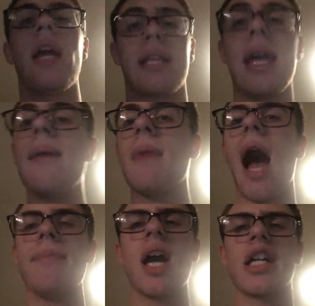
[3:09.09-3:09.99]
like, they,
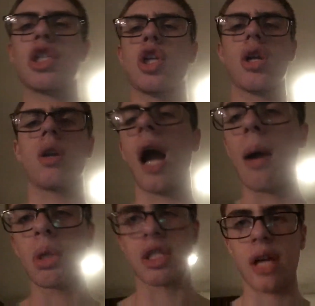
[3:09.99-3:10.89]
I'm not sure
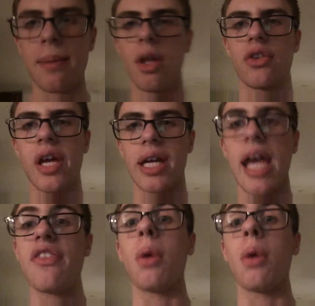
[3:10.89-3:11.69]
how much time they'll dedicate.